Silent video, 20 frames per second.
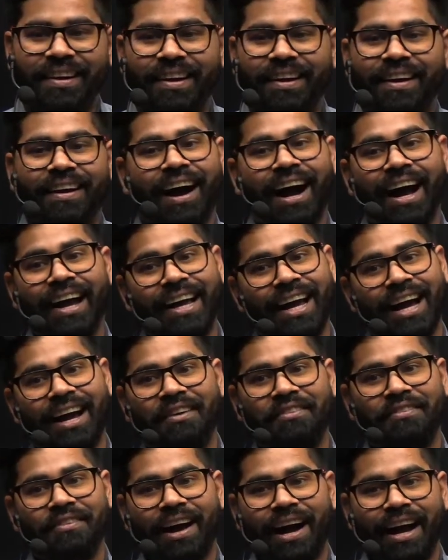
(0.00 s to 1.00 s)
I
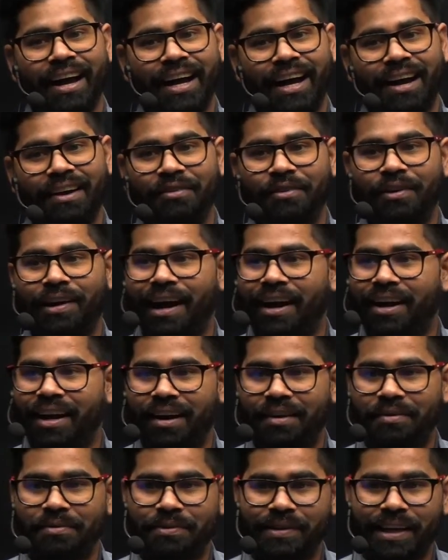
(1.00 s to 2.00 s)
have
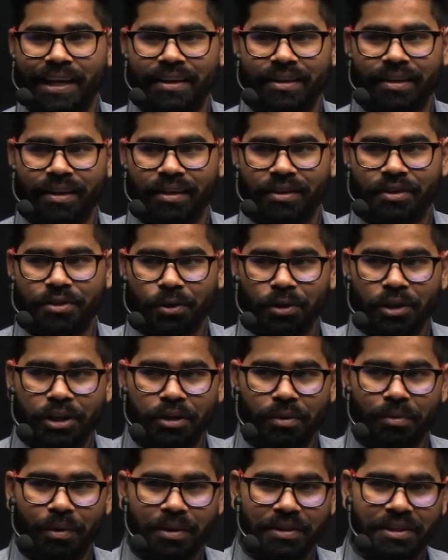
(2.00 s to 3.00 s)
like told you
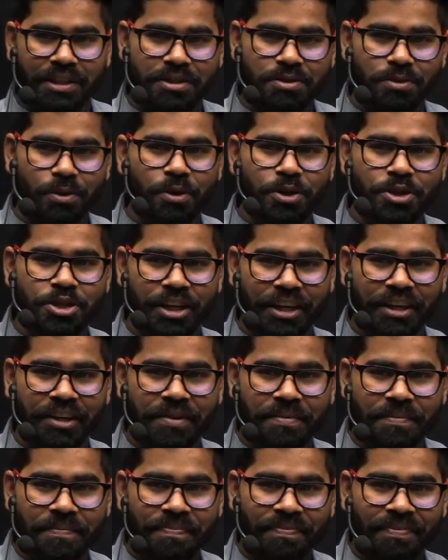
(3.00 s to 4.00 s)
about this question
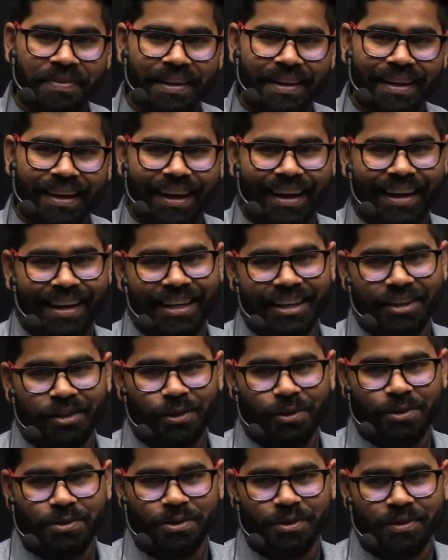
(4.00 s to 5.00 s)
earlier
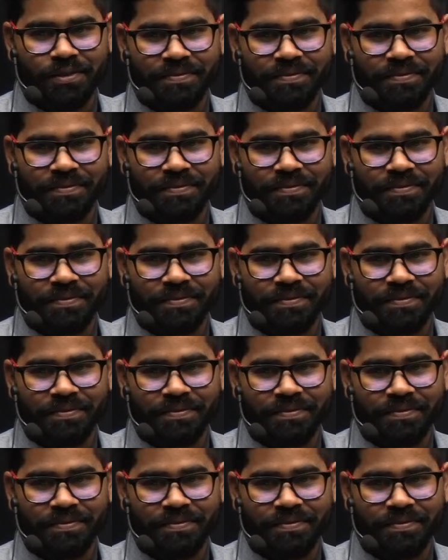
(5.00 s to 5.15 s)
also.